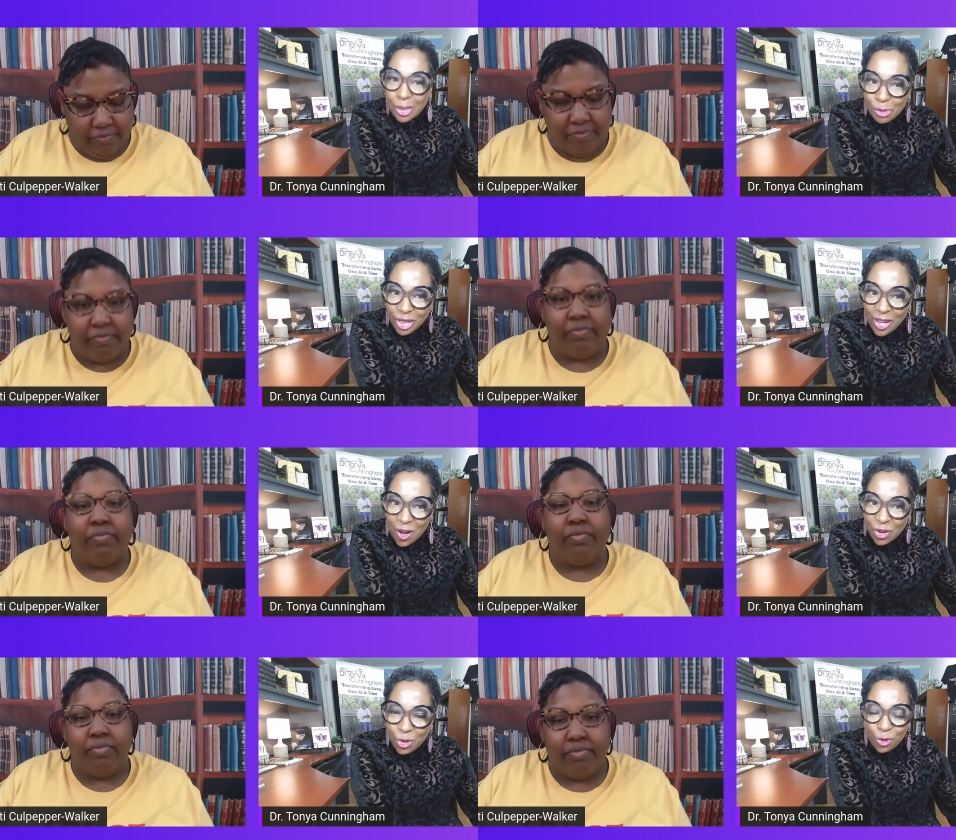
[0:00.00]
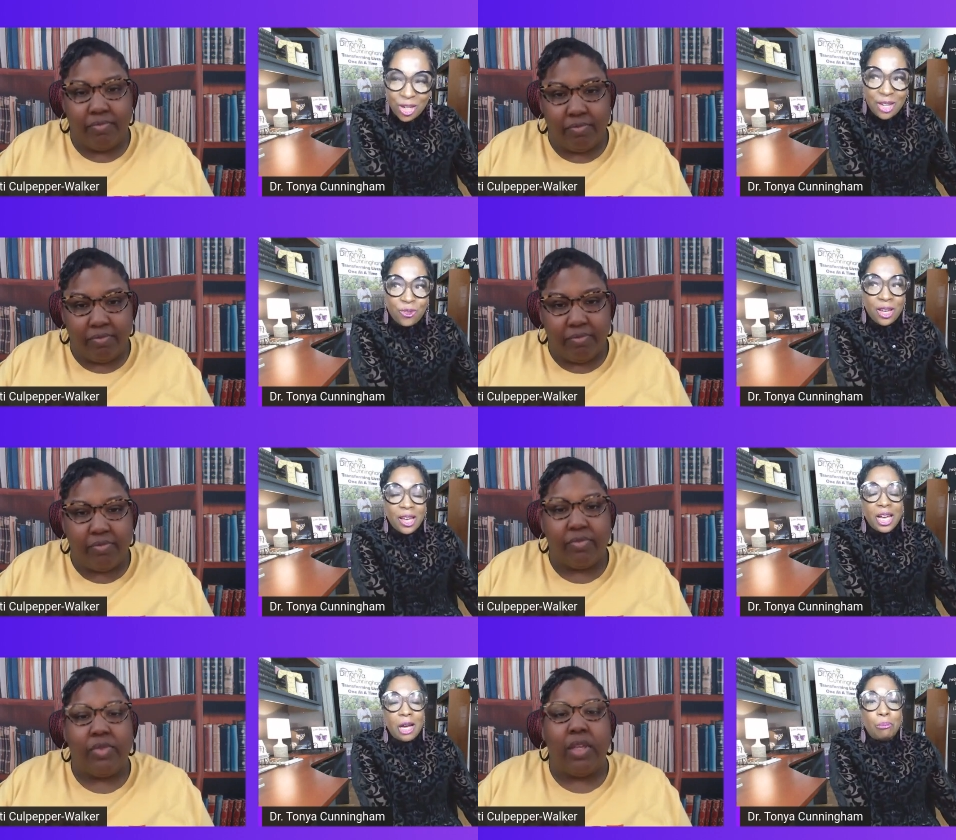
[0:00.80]
Speaker 1: subject called grief,
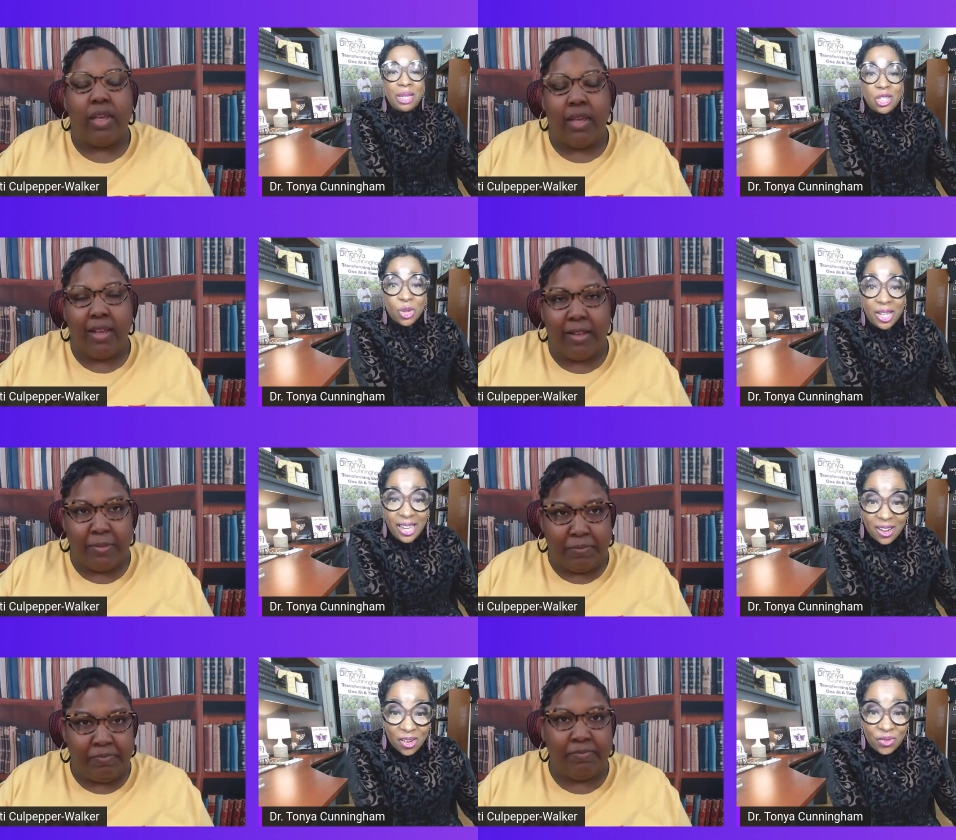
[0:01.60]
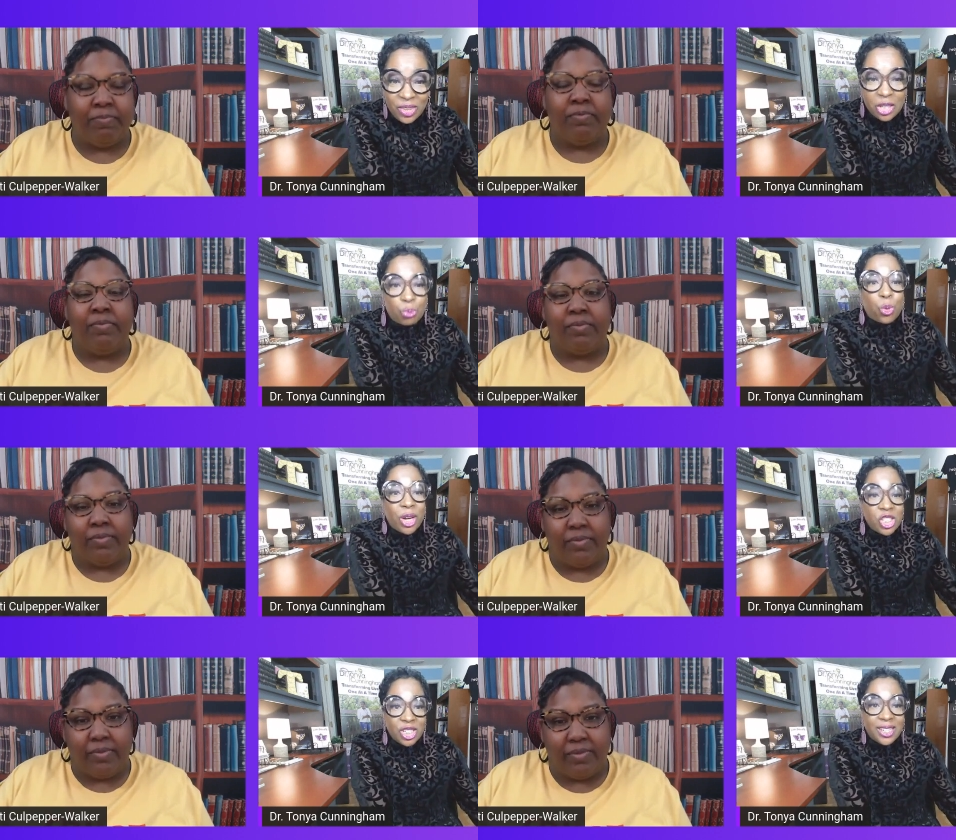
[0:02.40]
uh, mental health,
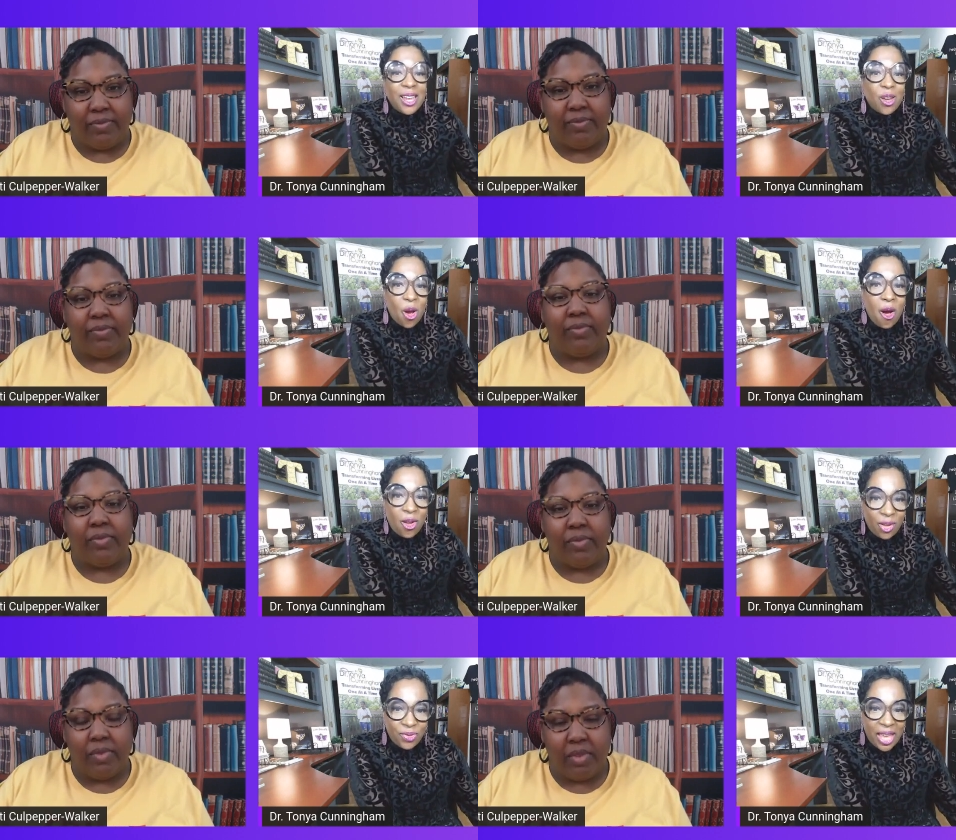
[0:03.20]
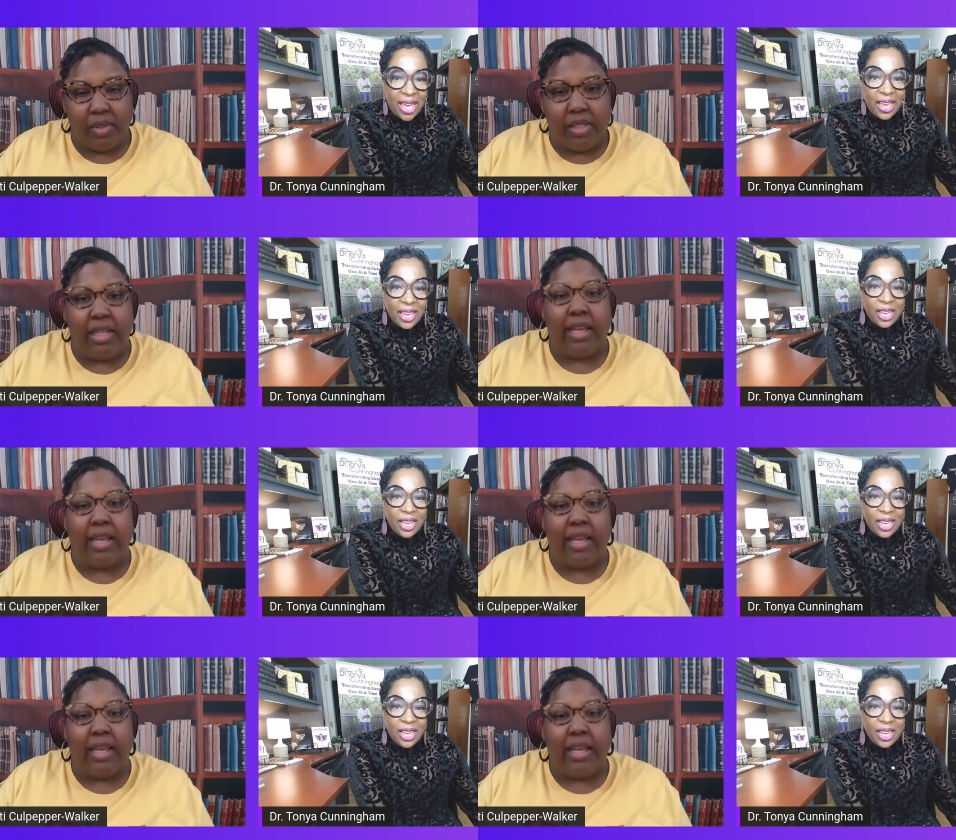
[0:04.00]
depression, and all of that.